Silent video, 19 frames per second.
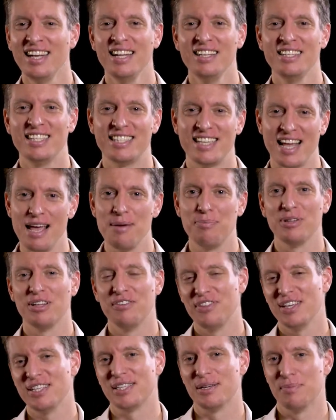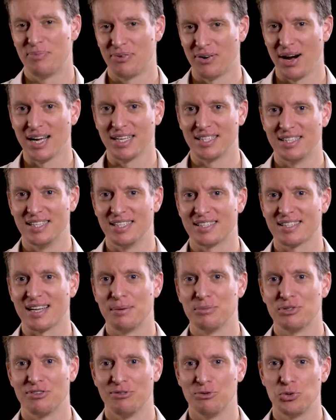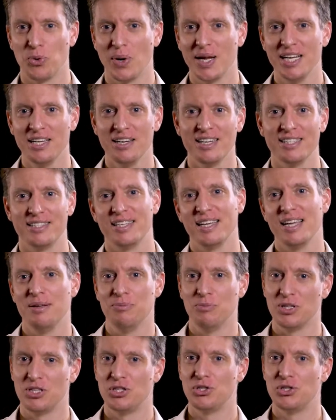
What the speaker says: example of this in practice comes from 2019 with